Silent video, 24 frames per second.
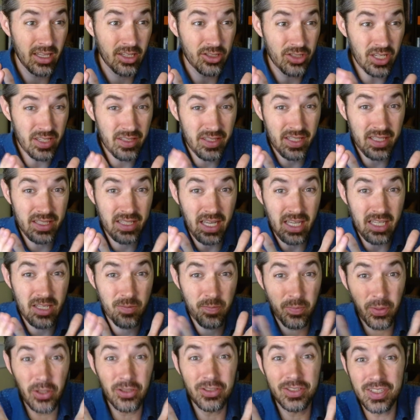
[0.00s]
Jesus is
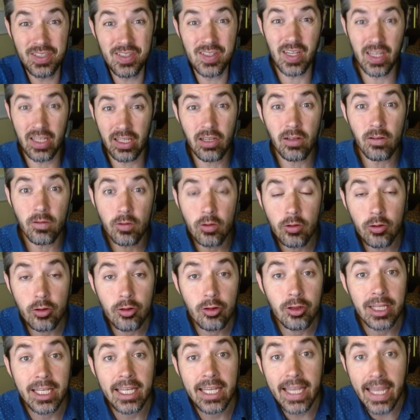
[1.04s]

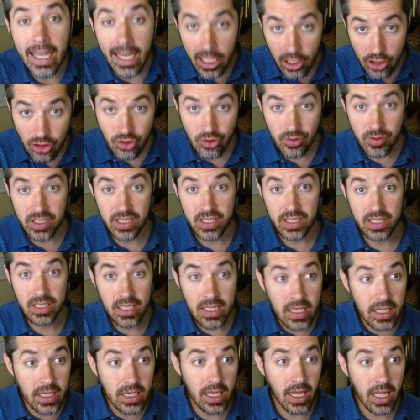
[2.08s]
particularly
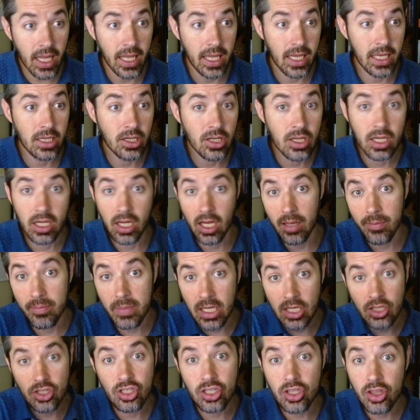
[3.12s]
interested in
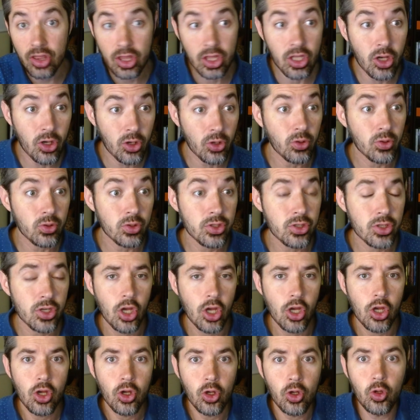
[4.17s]
coming to those
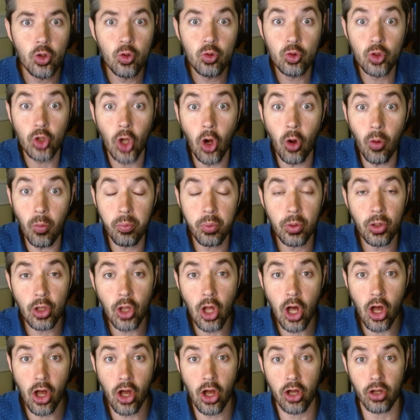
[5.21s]
who don't
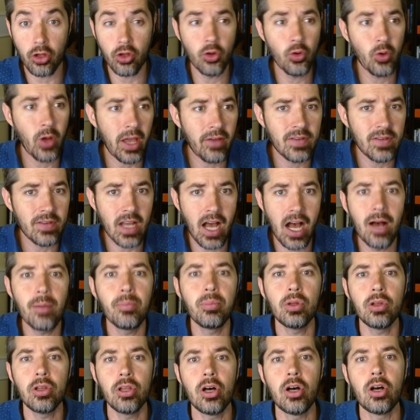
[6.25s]
belong, who have not
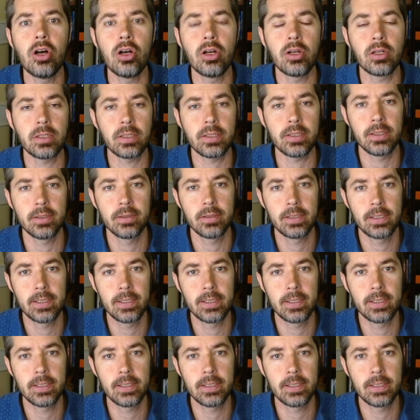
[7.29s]
belonged